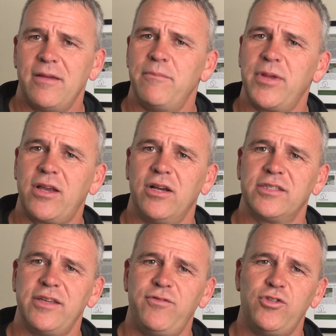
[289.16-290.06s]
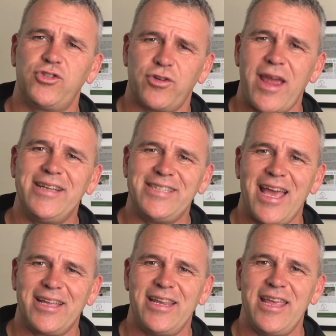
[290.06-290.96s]
Because if you train
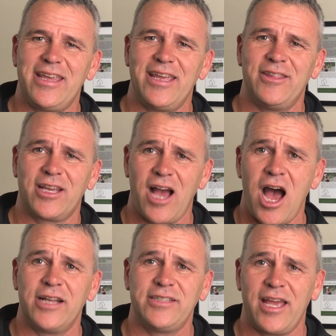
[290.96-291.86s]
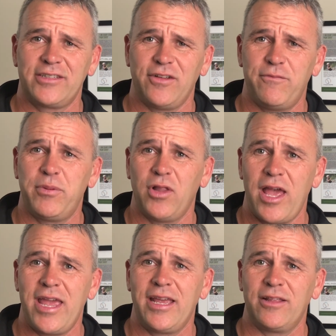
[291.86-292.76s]
technique in the context of
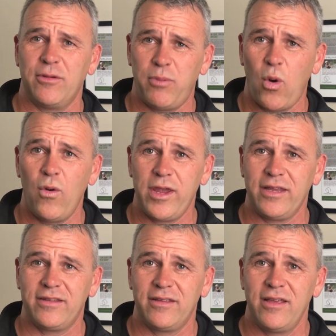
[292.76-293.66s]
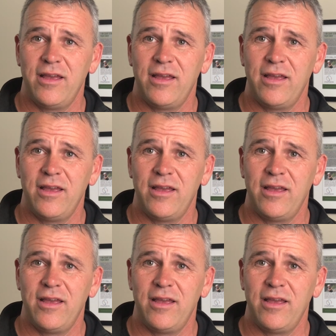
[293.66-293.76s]
playing the point,